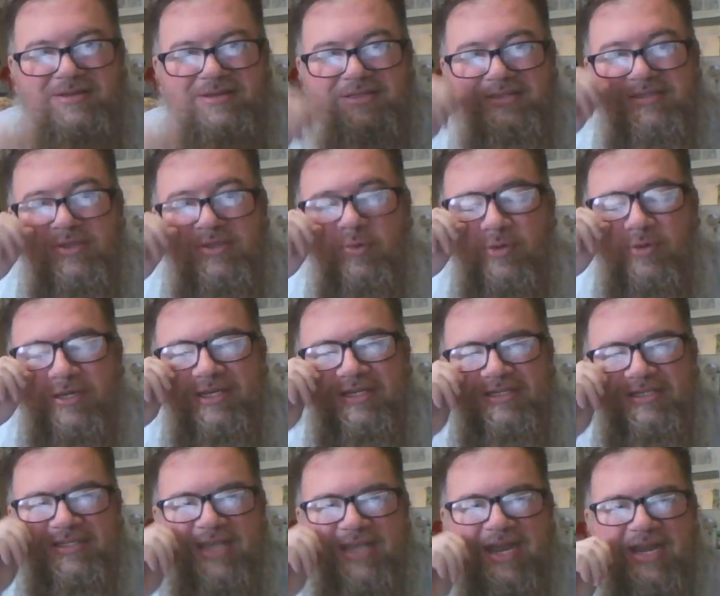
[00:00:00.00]
So we
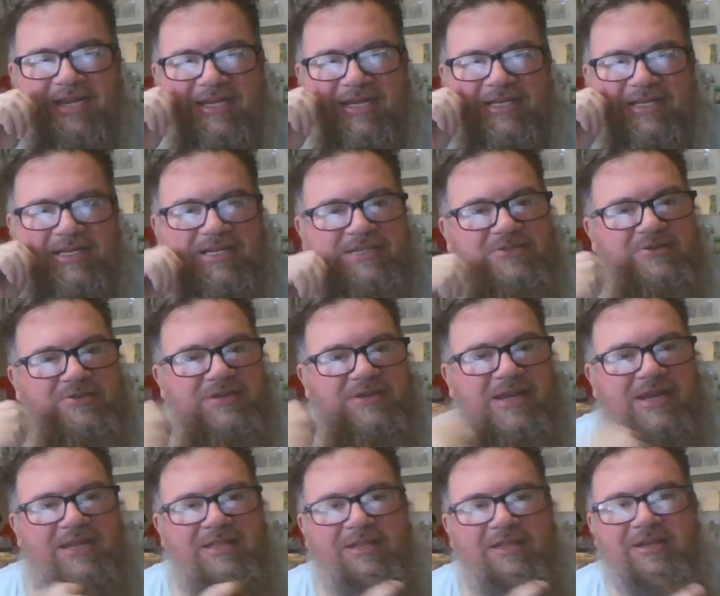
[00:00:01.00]
decided
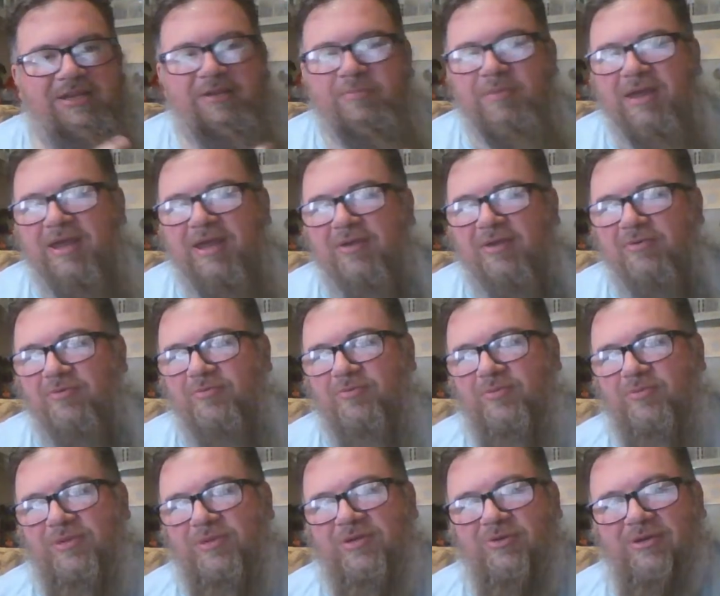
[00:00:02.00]
yesterday the debate
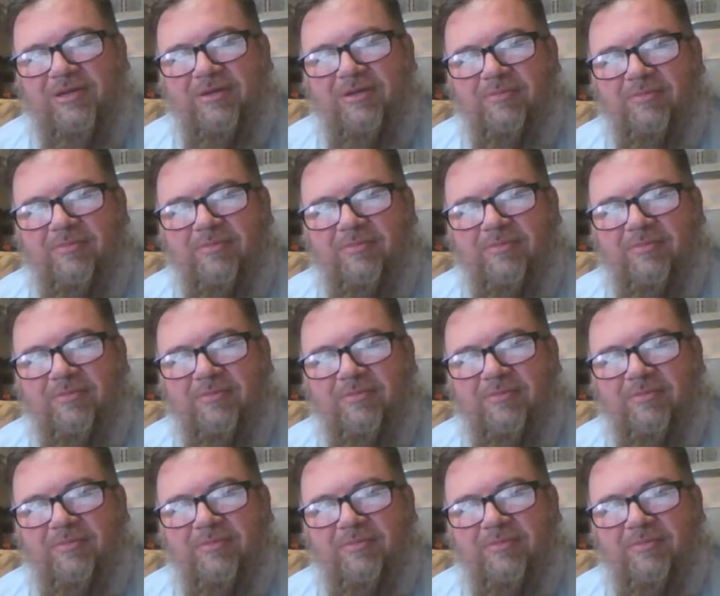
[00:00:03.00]
between